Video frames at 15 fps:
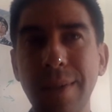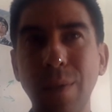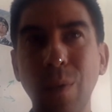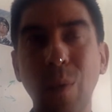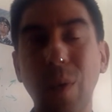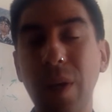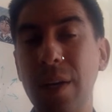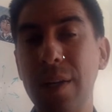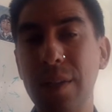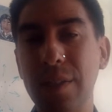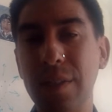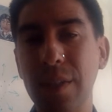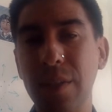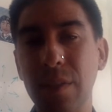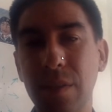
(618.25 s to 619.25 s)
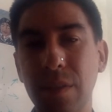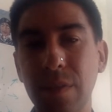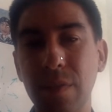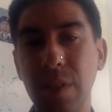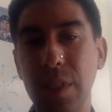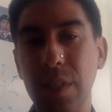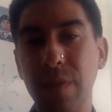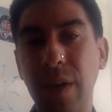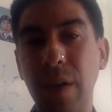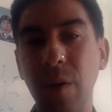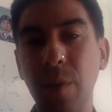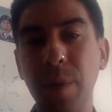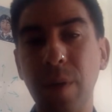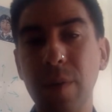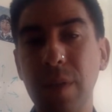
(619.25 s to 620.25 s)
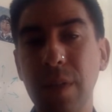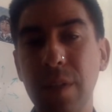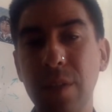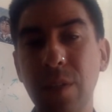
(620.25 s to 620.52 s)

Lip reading: what it is these viral proteins